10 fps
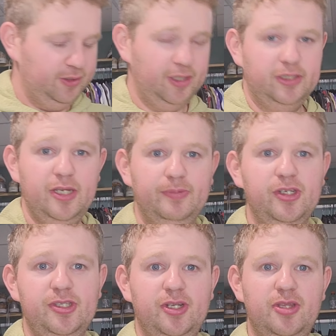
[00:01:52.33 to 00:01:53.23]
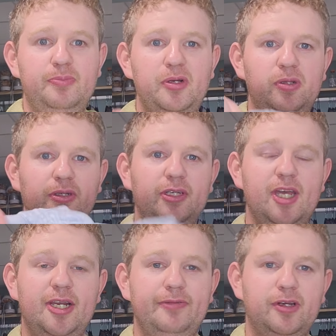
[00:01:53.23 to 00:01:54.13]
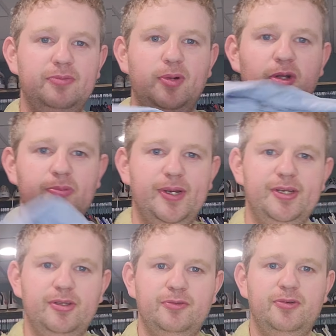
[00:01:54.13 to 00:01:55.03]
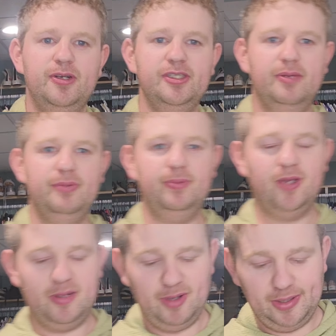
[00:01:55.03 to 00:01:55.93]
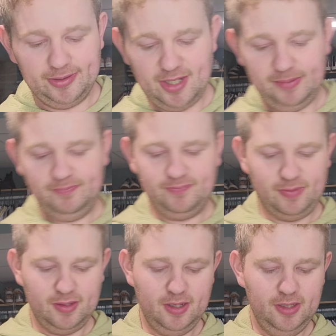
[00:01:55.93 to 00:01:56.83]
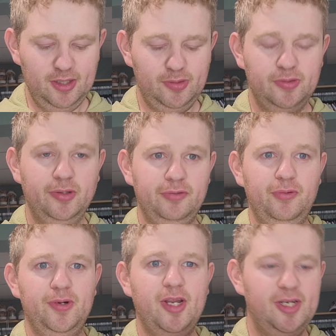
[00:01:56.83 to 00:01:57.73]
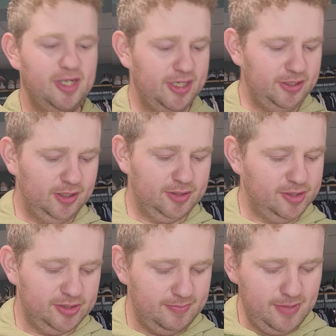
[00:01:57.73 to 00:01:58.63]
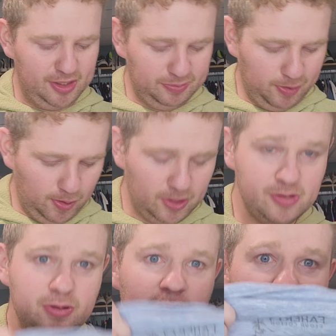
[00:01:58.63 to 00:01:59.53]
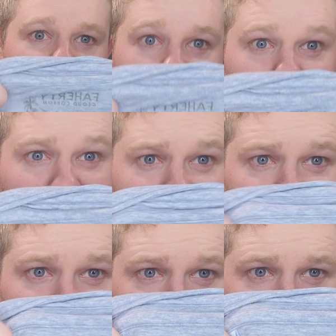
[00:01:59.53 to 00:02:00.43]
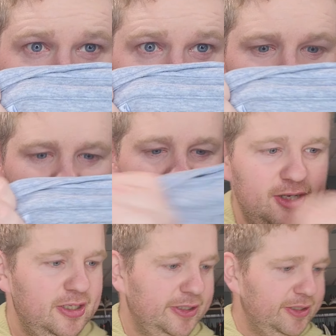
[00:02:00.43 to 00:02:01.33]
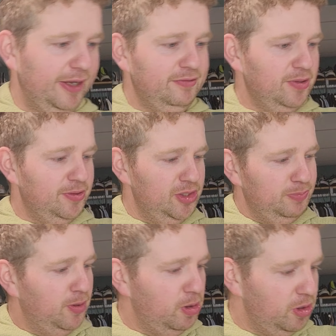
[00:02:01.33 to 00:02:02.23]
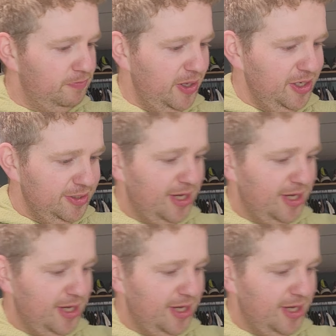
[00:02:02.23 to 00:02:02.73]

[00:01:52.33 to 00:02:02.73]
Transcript: Next up, just another bolo, kind of a good bolo brand to look for. Some people talk about all the time. This was only $4.99. It's just a men's polo by Faraday. I've sold this polo many